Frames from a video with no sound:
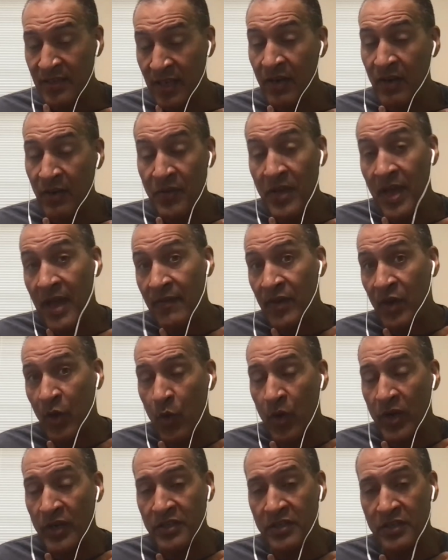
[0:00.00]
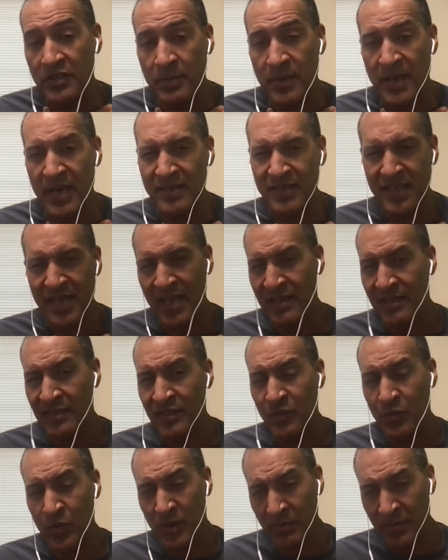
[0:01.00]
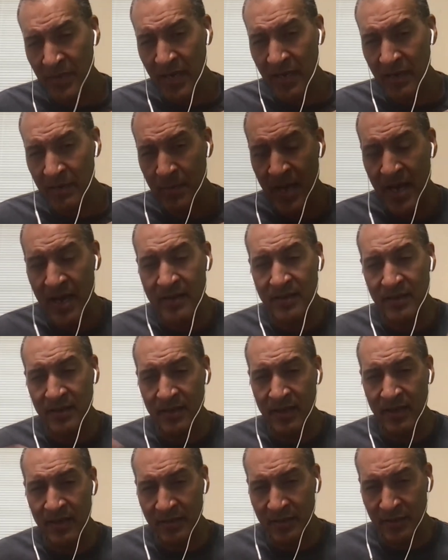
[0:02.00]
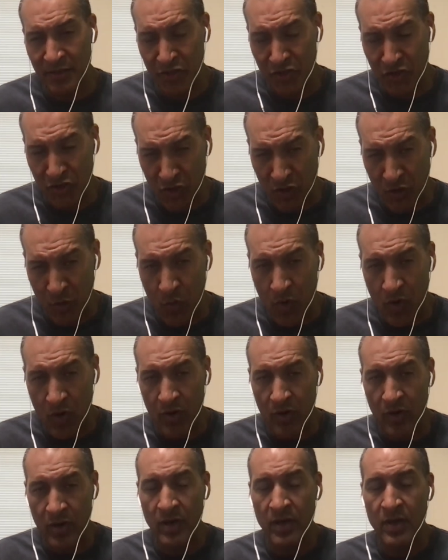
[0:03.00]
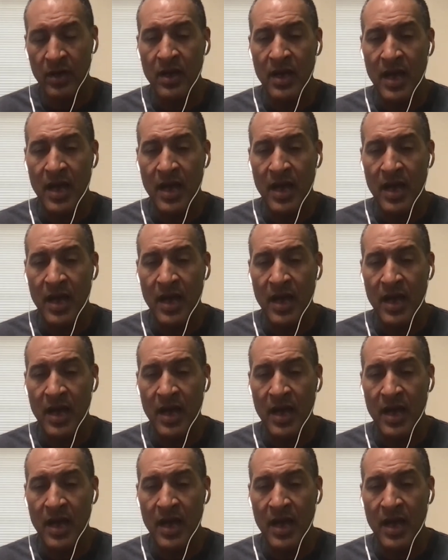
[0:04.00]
if you have any questions about, say, hey, this is what I'm thinking about. Do you think this is going to work?